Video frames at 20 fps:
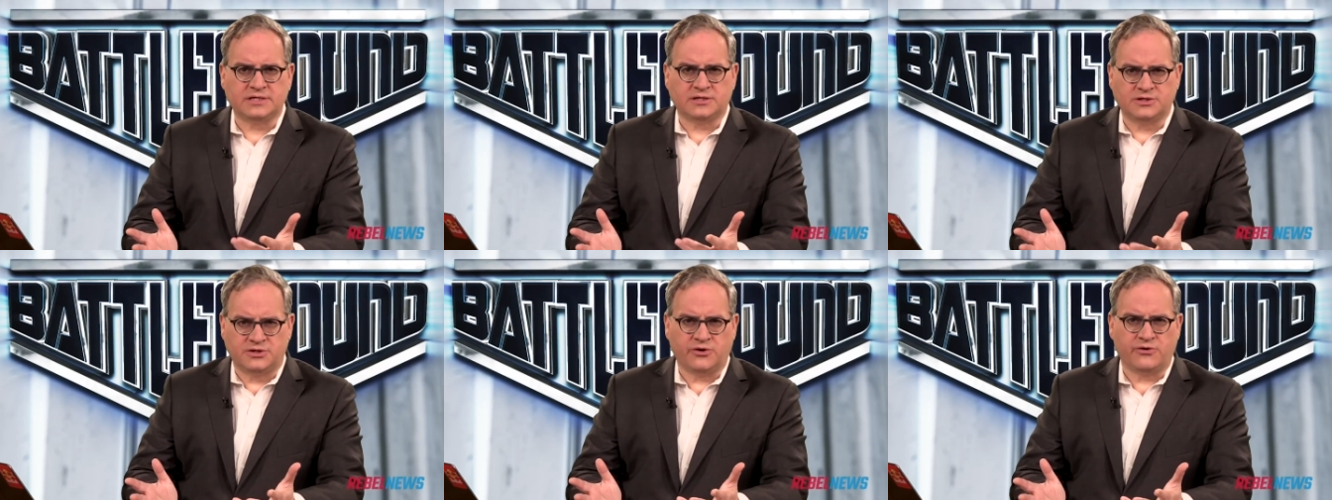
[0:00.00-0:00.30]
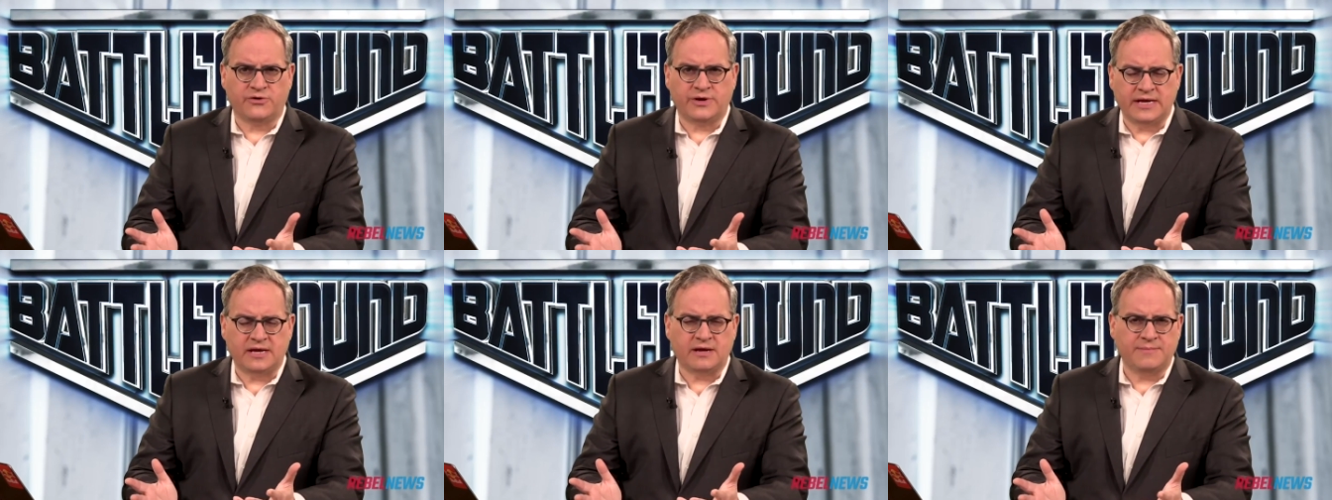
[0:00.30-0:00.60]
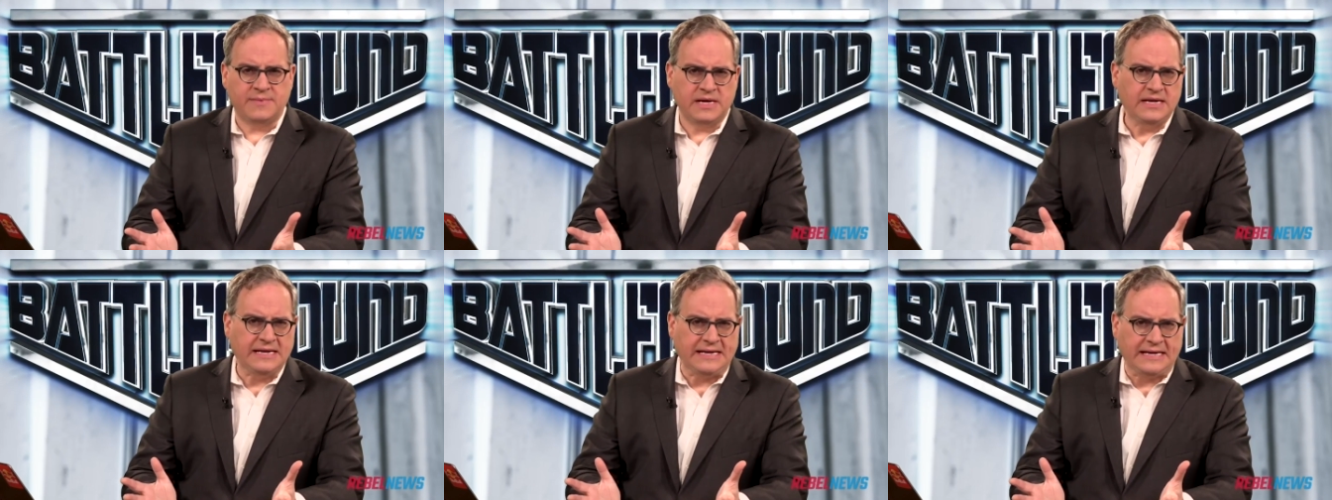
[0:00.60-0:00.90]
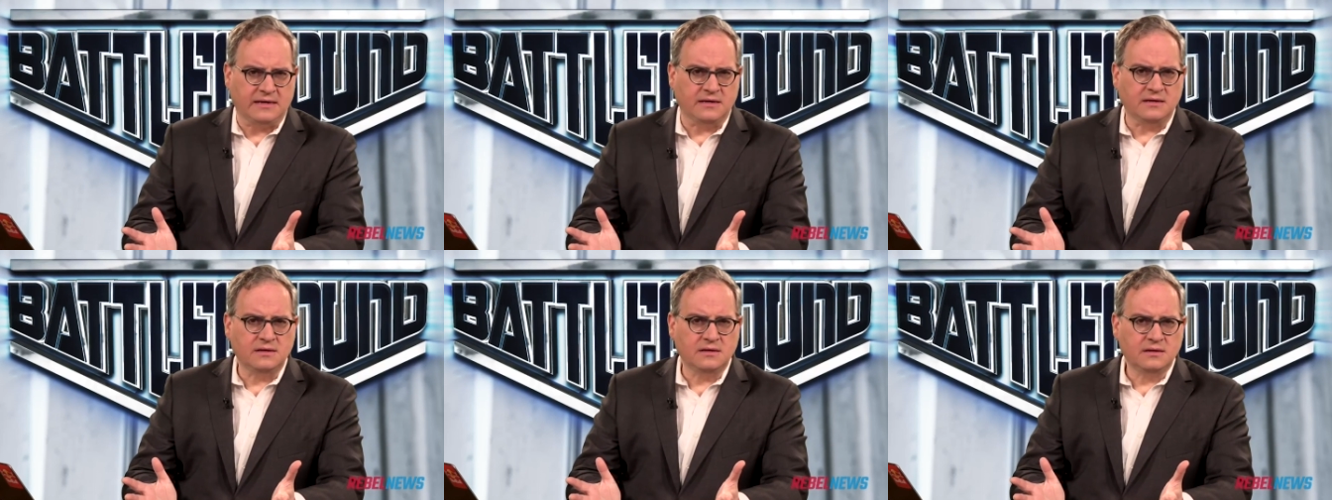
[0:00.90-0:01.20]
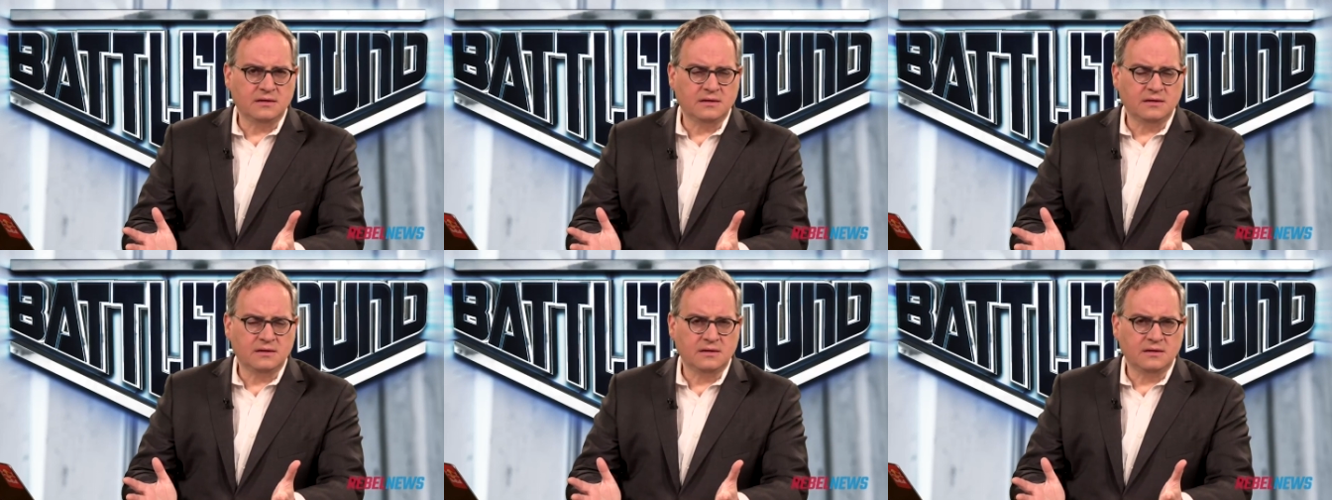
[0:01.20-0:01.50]
a dirty comedian.
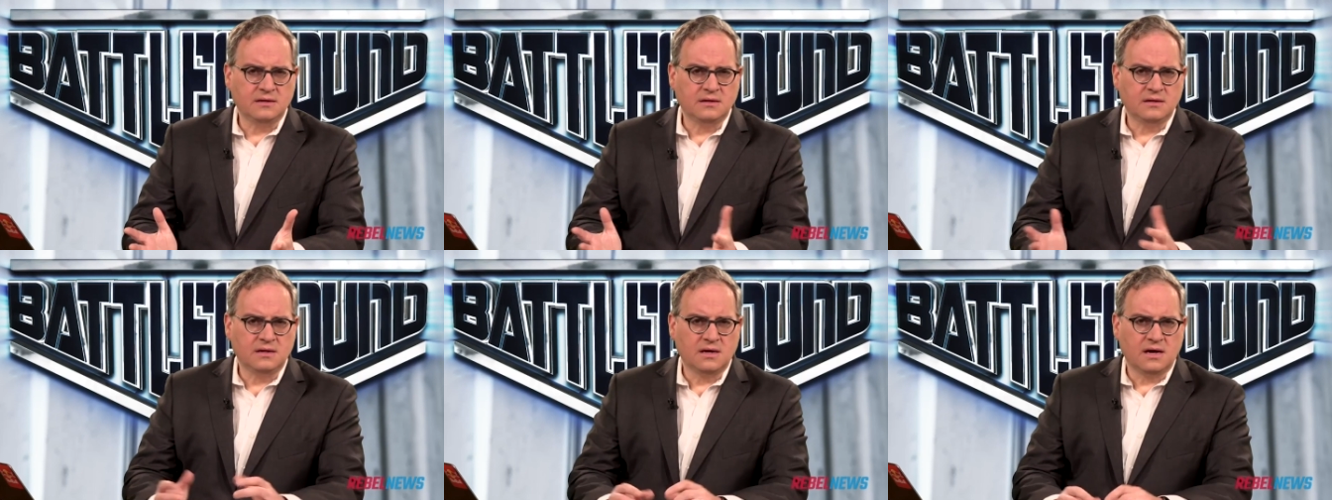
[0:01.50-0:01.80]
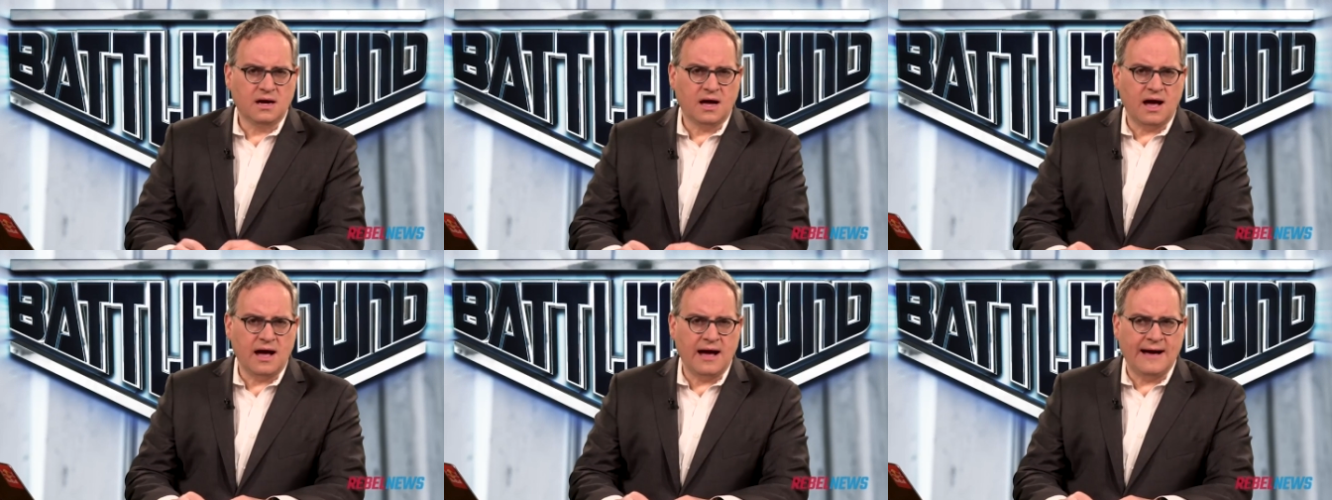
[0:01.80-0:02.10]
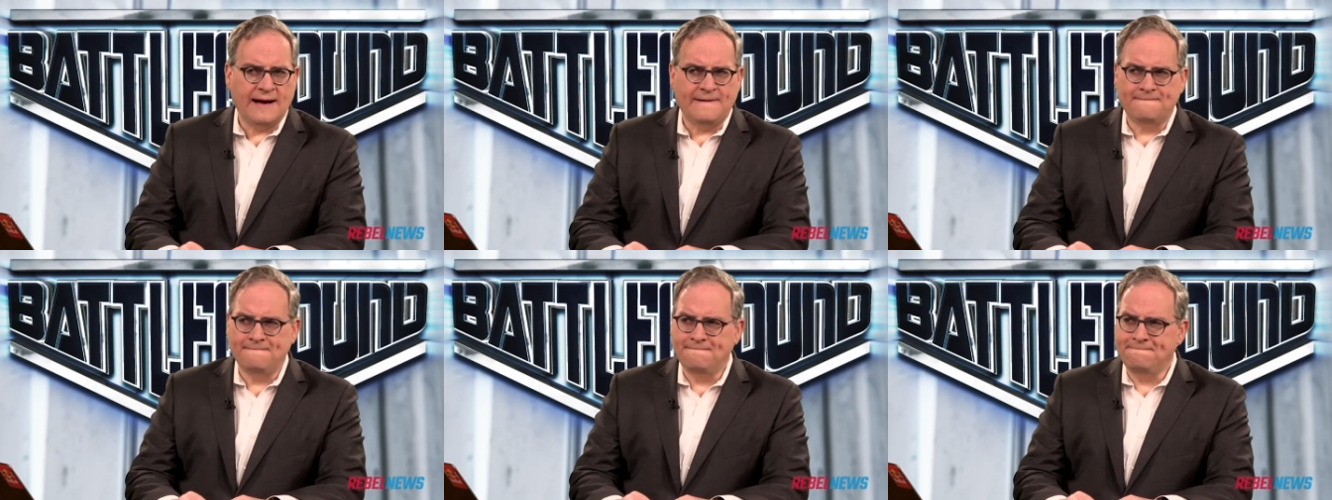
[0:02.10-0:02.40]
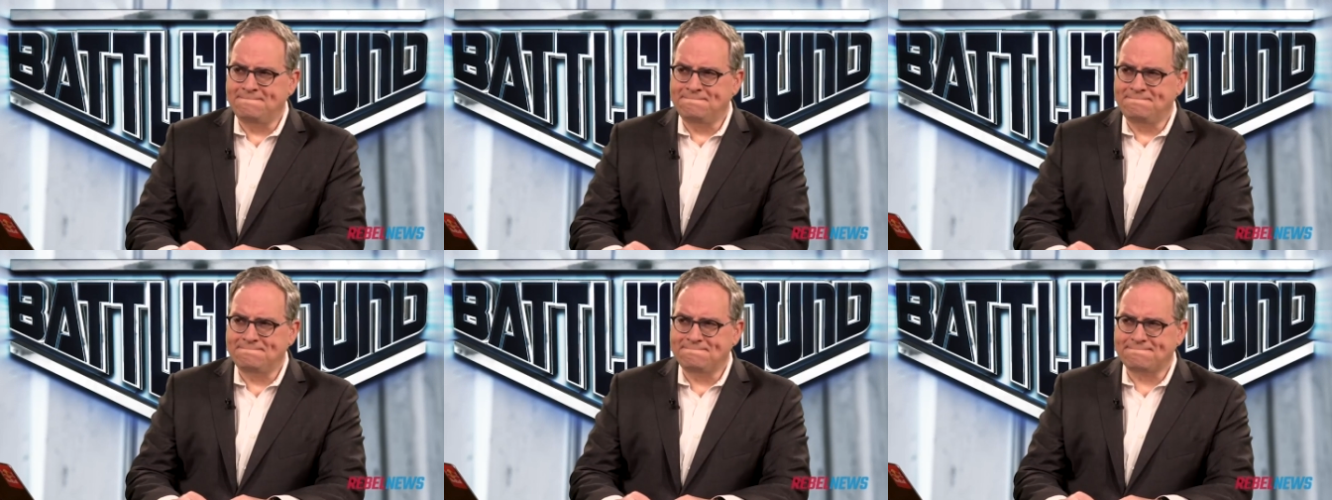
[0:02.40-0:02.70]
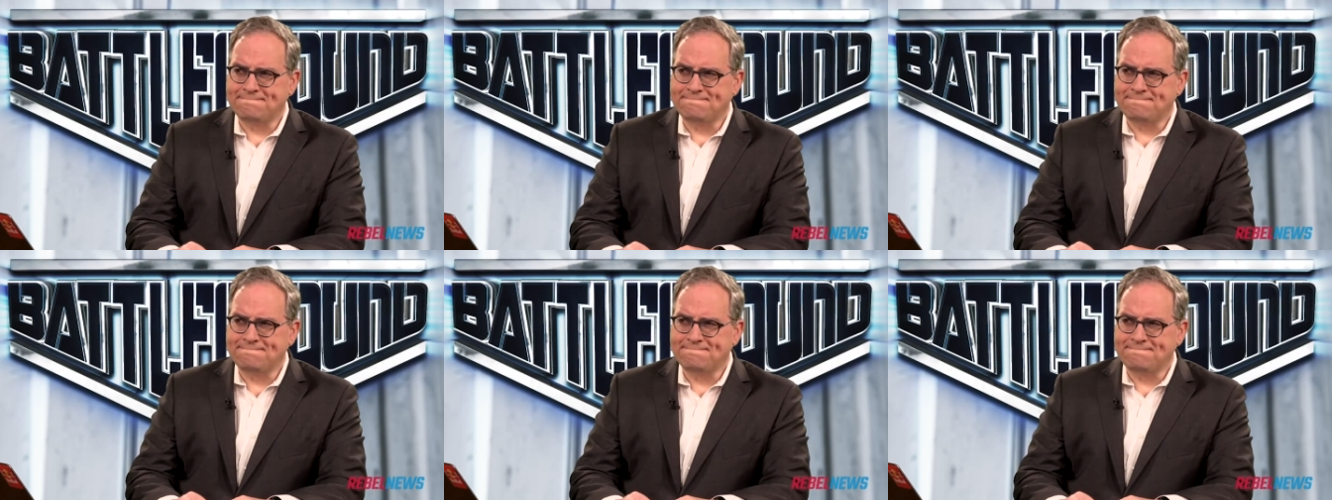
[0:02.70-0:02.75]
Um,